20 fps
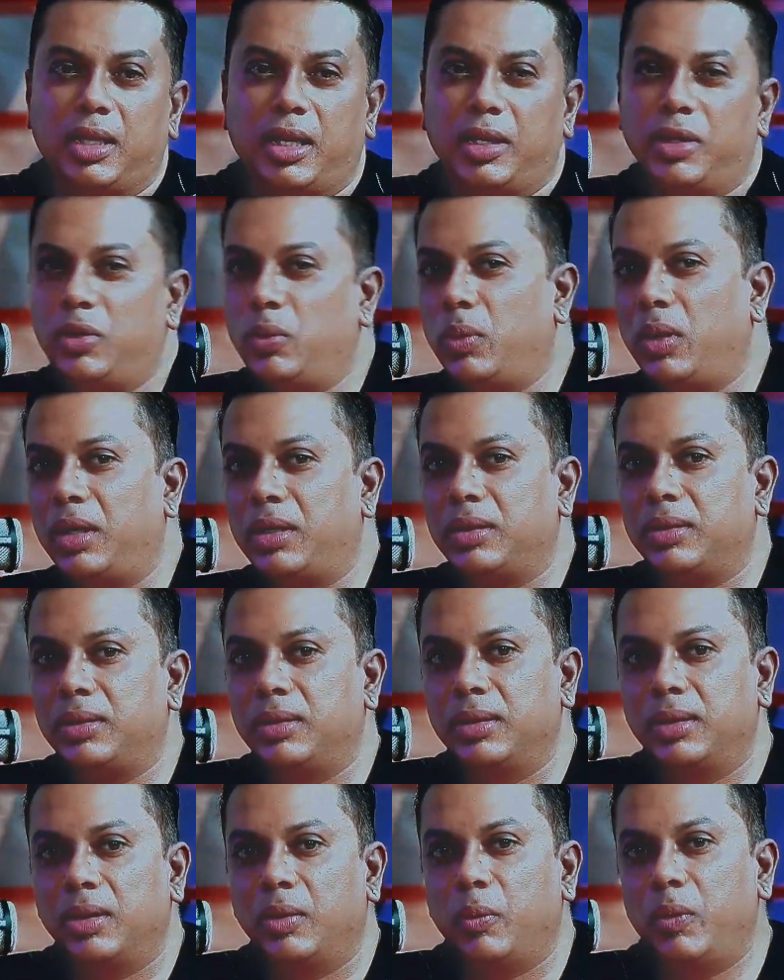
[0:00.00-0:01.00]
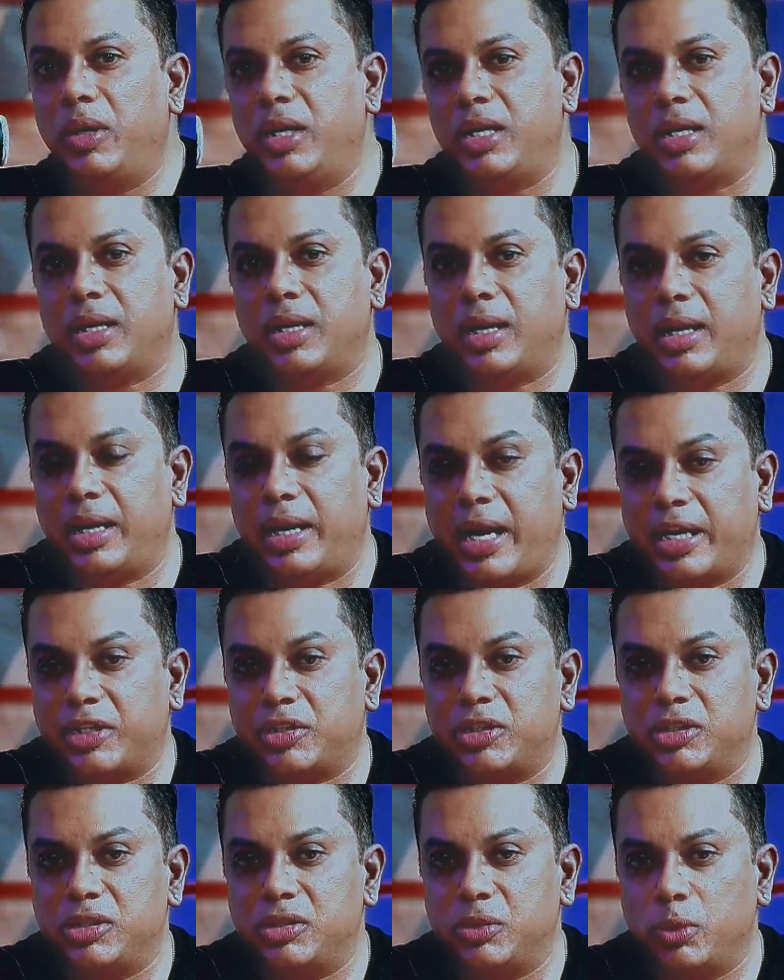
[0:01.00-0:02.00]
Like, you know what? We need an
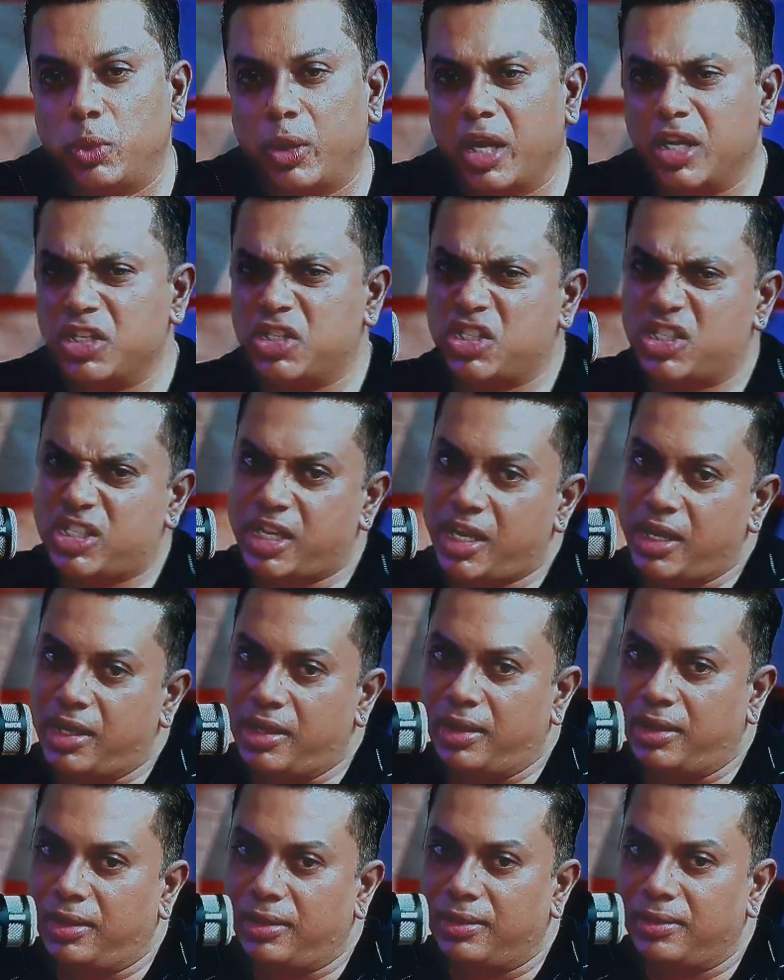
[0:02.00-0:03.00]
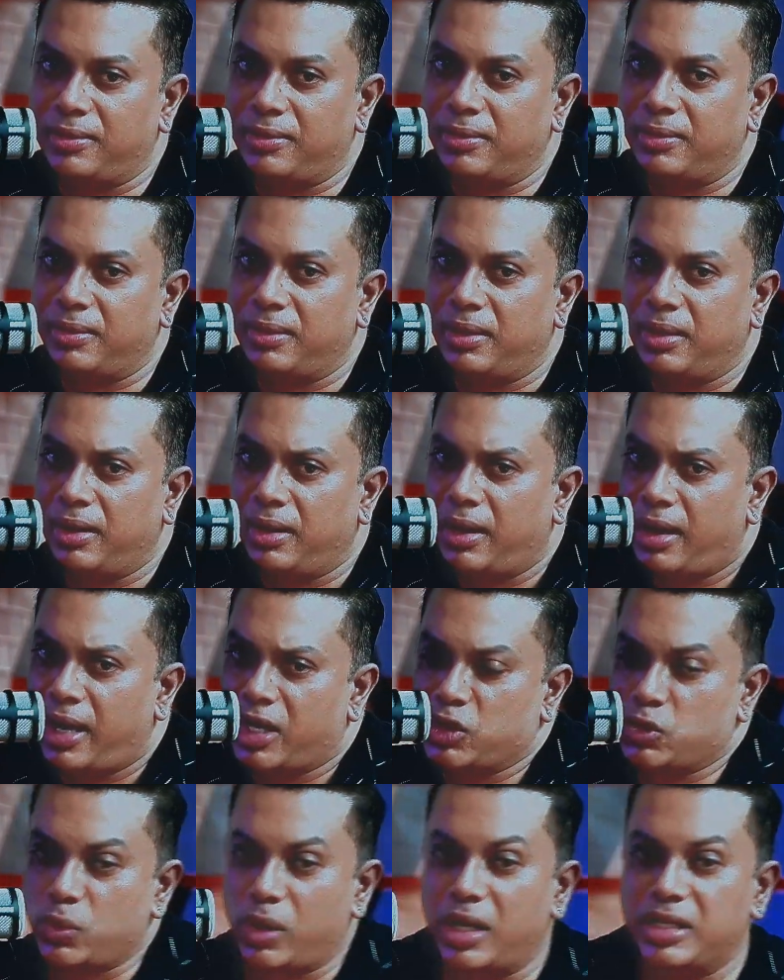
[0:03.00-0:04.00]
actress who can sing
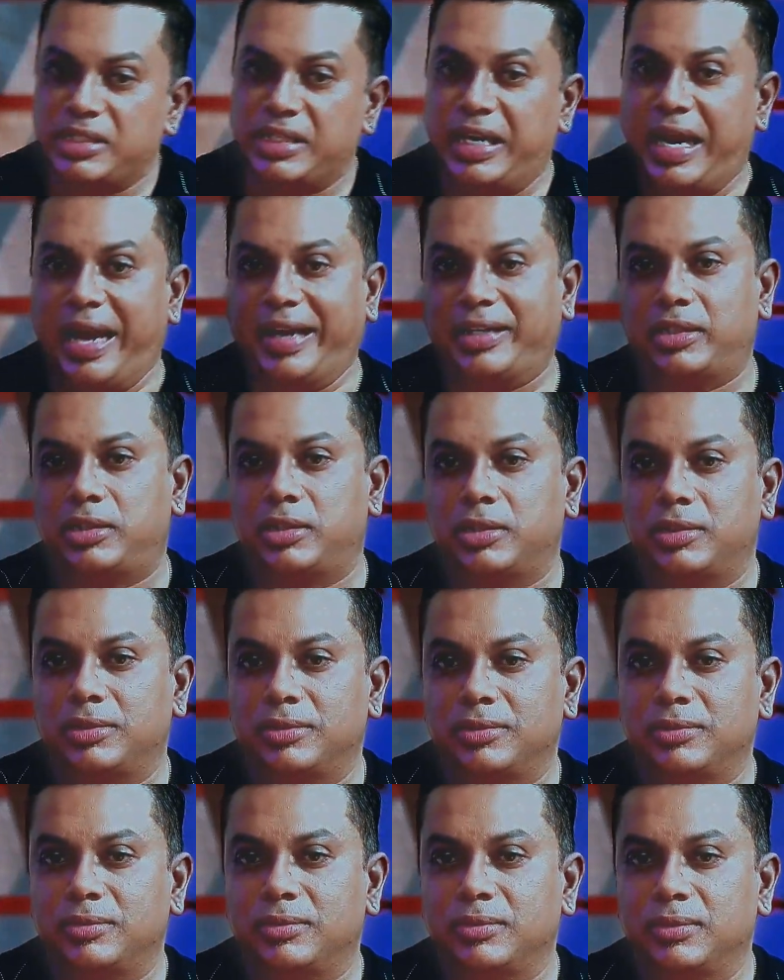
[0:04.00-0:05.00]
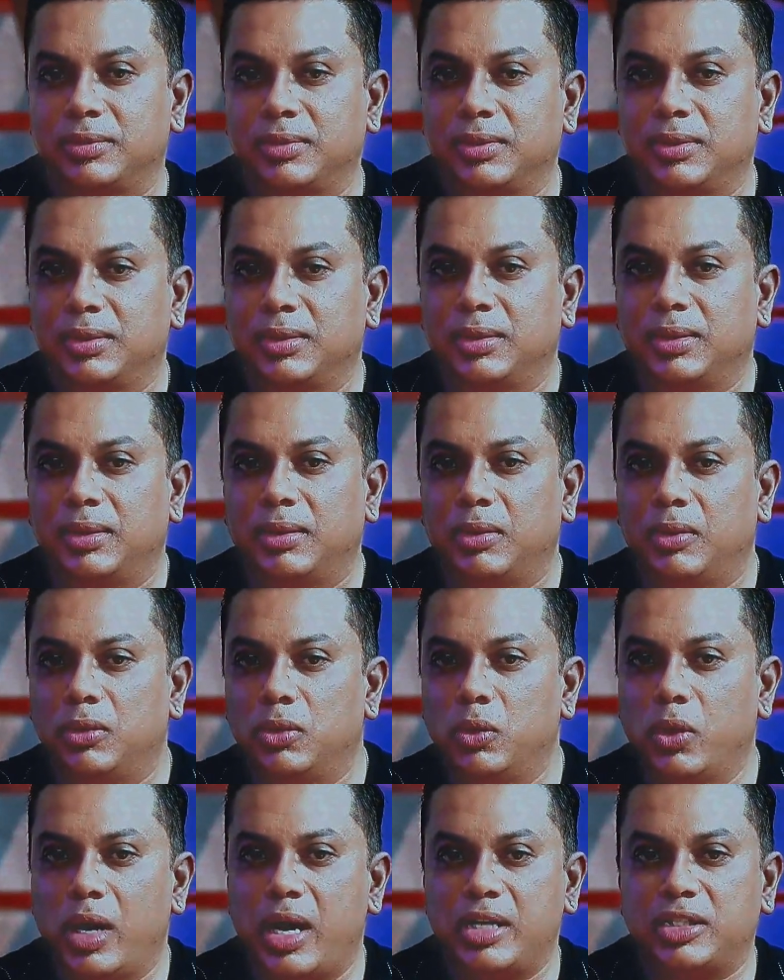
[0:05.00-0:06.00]
as well as an act,
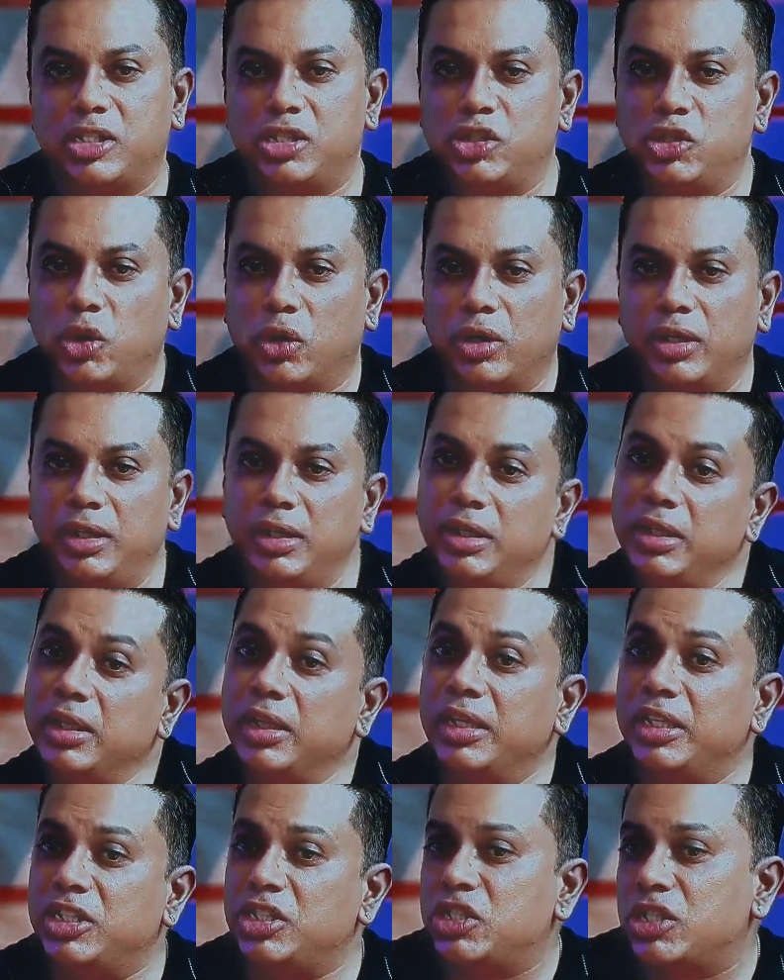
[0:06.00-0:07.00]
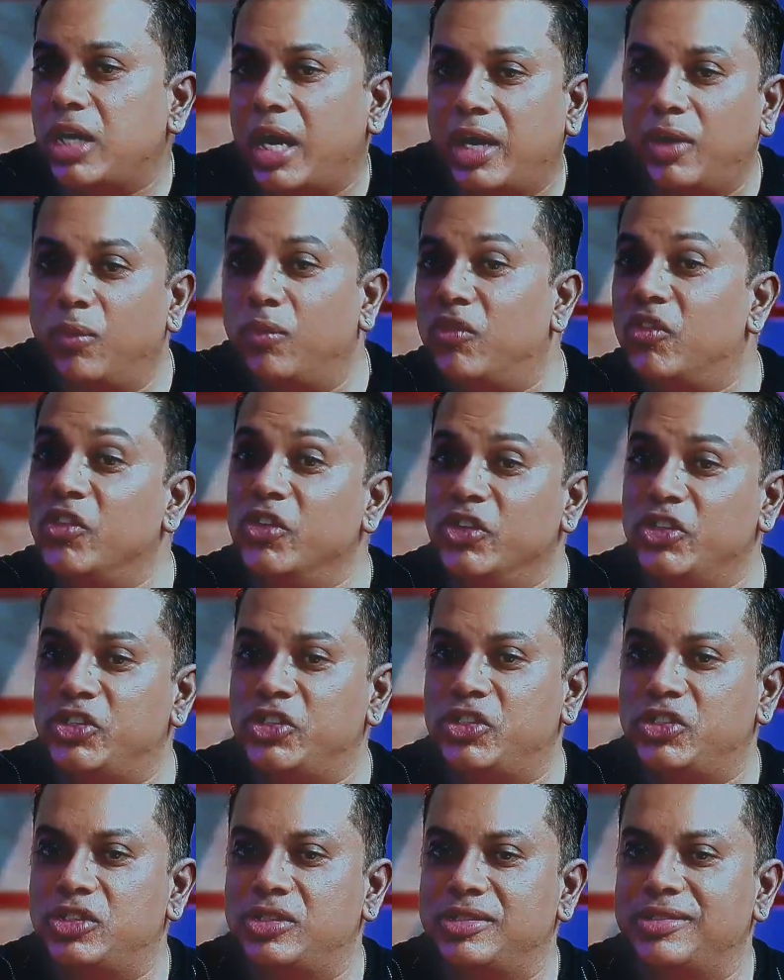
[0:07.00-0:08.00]
who has a Jordan Hill-ish kind of
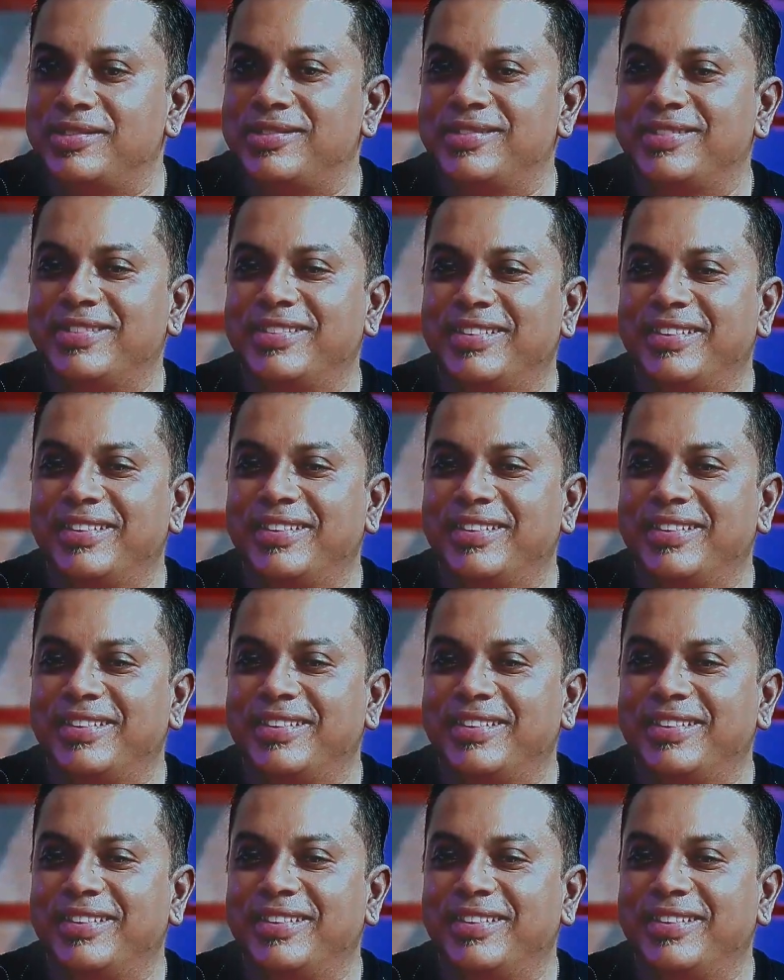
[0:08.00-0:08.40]
voice.